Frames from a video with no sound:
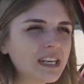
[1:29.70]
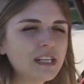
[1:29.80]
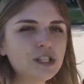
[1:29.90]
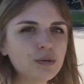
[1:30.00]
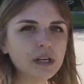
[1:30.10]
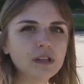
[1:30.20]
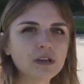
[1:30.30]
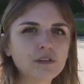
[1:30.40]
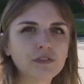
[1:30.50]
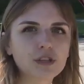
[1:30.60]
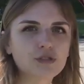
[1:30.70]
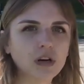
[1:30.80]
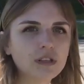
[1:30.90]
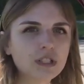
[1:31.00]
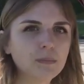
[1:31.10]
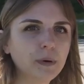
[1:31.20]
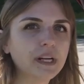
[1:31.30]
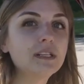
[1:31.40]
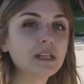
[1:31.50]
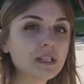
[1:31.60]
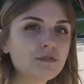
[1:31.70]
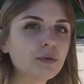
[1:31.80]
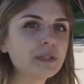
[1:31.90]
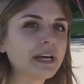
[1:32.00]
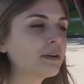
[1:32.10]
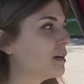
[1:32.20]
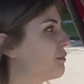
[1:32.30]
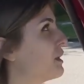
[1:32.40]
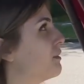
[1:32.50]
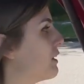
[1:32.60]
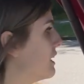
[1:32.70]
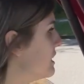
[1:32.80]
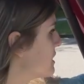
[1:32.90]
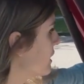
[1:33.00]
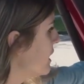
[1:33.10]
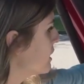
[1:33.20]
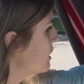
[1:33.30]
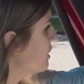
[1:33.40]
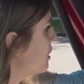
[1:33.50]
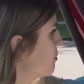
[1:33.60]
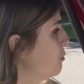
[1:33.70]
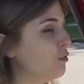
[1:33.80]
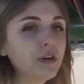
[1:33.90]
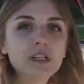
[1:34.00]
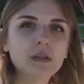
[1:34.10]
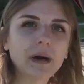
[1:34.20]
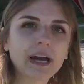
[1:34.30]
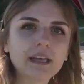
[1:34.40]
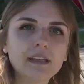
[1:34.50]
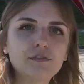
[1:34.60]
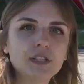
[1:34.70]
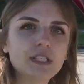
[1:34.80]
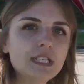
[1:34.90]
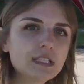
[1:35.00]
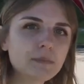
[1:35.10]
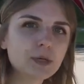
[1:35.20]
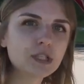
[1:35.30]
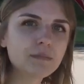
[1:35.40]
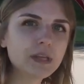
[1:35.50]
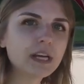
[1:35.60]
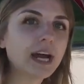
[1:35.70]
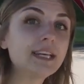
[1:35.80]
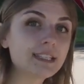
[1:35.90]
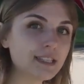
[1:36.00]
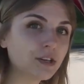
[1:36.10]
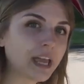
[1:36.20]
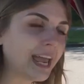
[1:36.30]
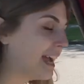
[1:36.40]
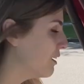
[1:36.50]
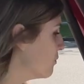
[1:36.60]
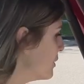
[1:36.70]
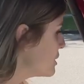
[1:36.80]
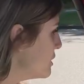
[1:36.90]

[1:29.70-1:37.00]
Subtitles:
into either of the trunks, but it does fold down enough that if I need to like move it to the back and lift the seats up or something, I still can, which I